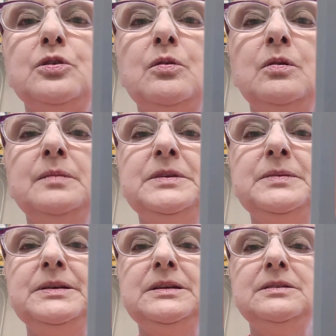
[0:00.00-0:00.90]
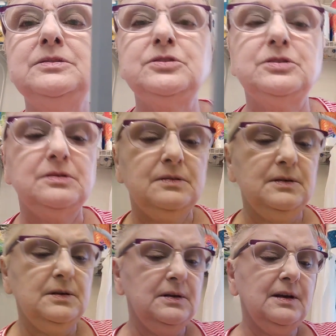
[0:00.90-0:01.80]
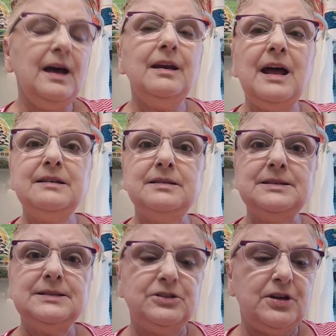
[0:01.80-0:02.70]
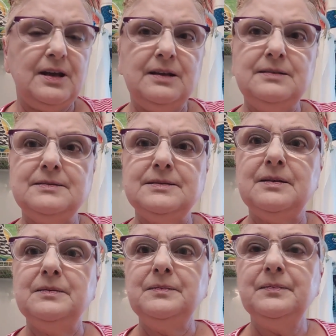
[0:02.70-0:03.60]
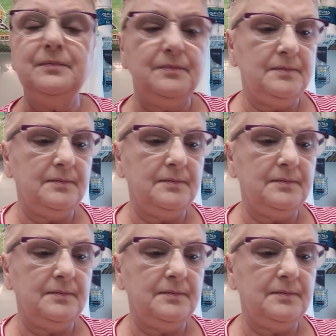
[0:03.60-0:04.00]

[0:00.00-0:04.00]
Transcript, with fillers: Charmed Peach. I like this shade, so